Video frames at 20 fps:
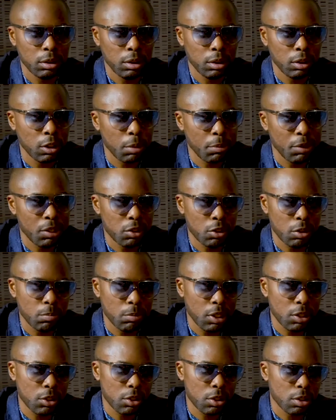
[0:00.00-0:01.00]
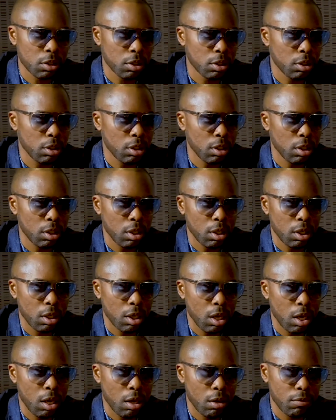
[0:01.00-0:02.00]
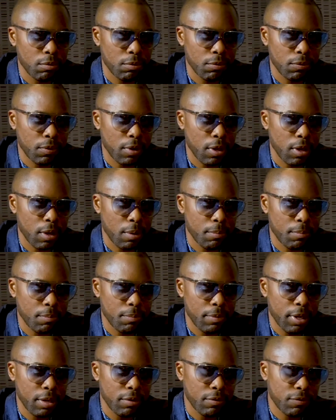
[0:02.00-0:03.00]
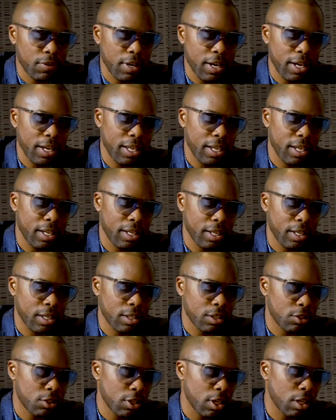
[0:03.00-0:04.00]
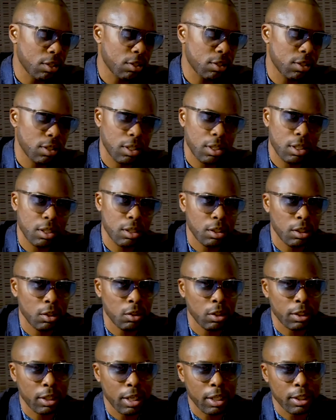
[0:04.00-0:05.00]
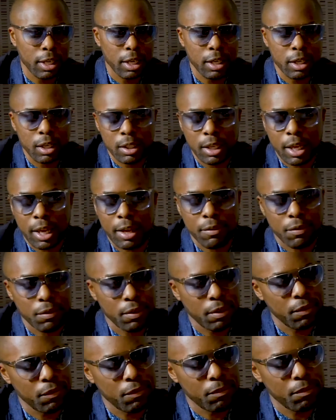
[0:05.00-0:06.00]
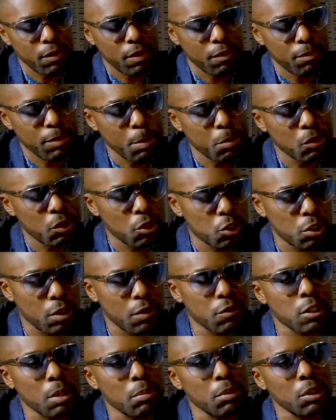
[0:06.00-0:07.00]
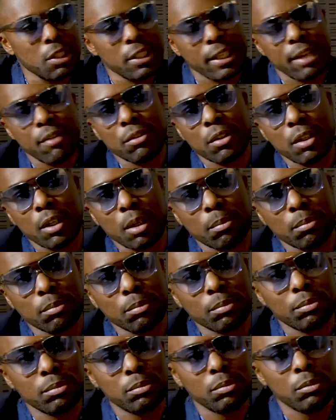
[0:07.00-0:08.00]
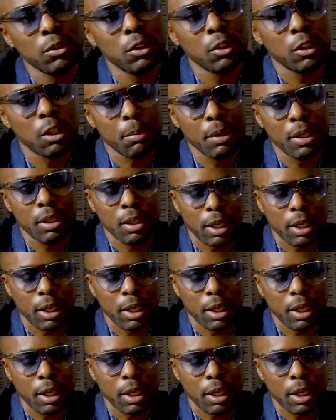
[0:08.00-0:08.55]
I mean, it's too much of infighting and jealousy. At the end of the day, if people deserve something, just give it to them. Mm-hmm. You know what I mean?